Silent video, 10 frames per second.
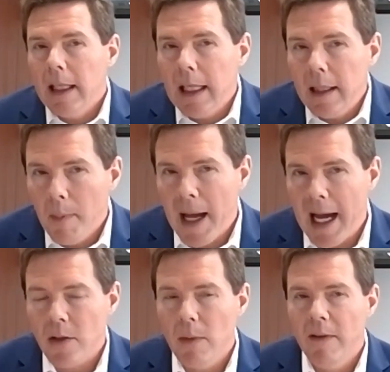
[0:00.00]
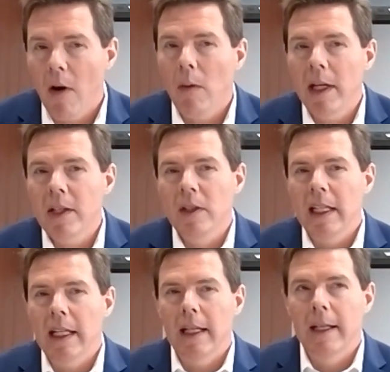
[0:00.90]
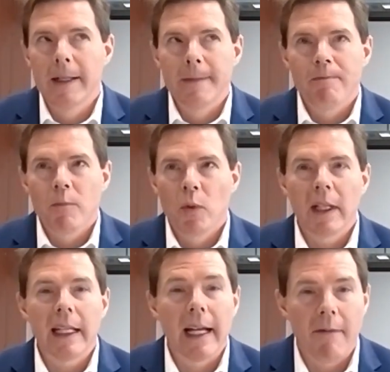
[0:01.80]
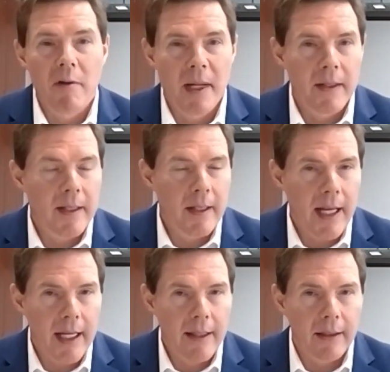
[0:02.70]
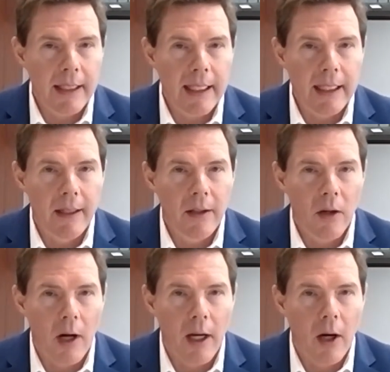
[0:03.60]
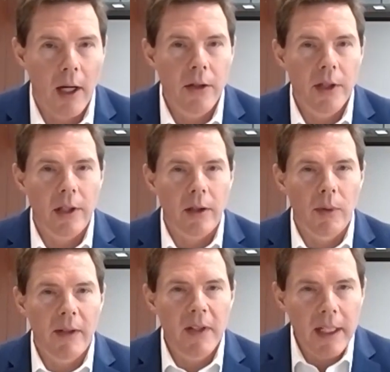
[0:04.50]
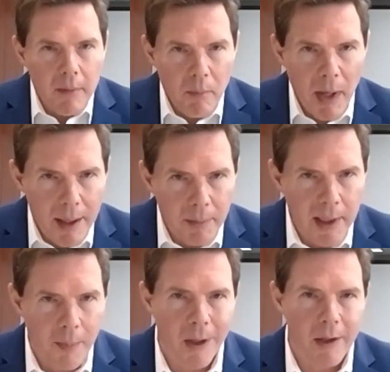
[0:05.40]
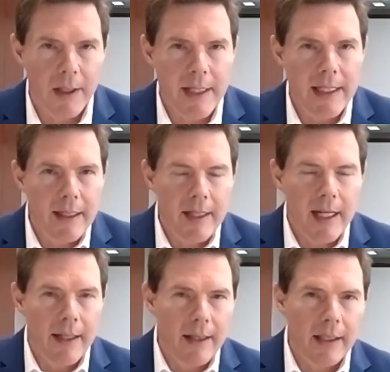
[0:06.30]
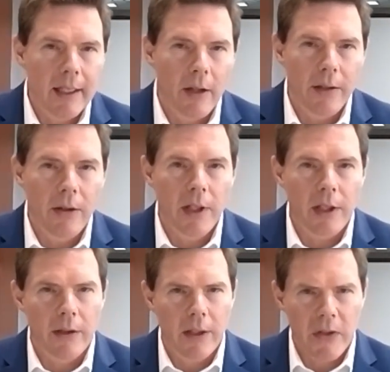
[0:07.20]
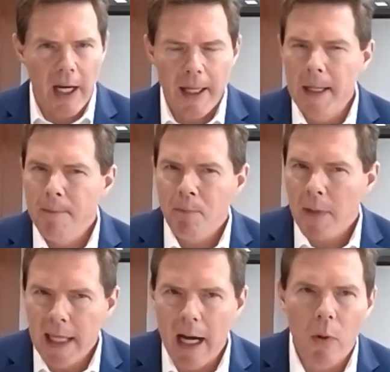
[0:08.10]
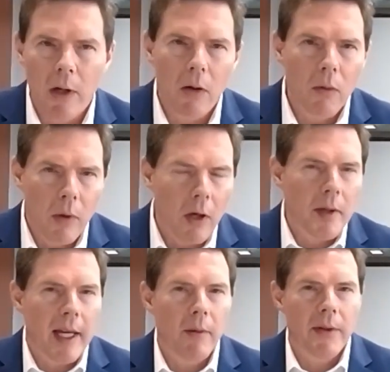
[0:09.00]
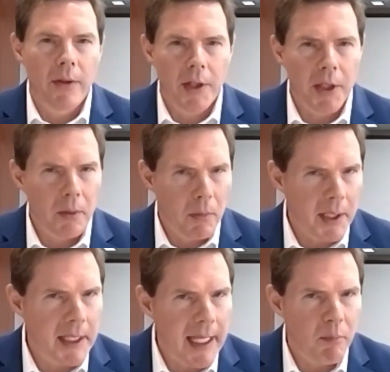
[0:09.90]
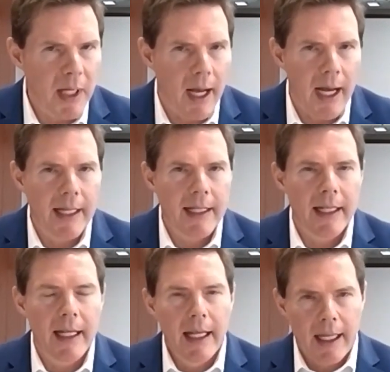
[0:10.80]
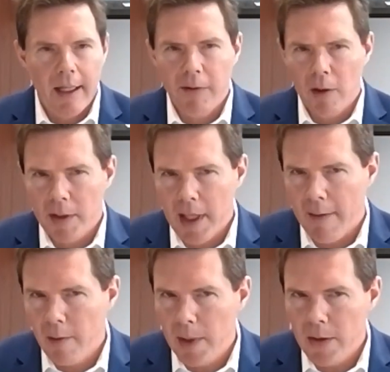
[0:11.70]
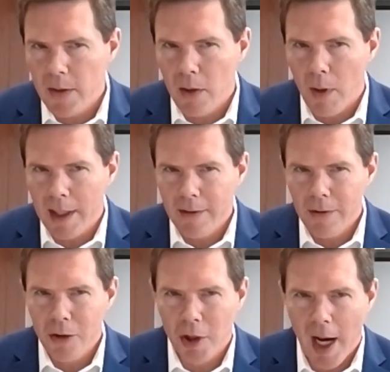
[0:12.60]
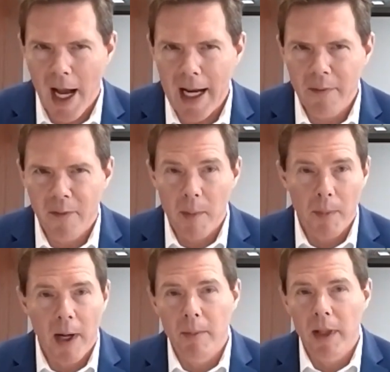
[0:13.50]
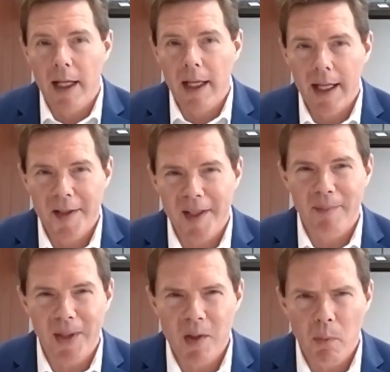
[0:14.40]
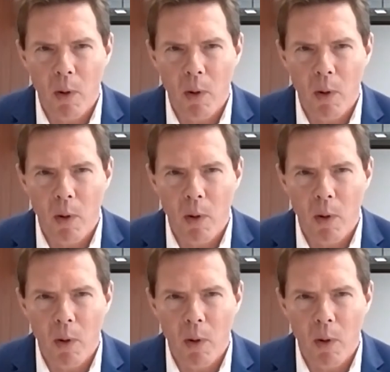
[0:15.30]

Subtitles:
In the past, we've always needed really governments to take the lead on nuclear. We've needed public policy to take the lead on nuclear, to say, yeah, we're okay with nuclear, we're going to get behind it. And then, of course, governments are quite shy from a public acceptance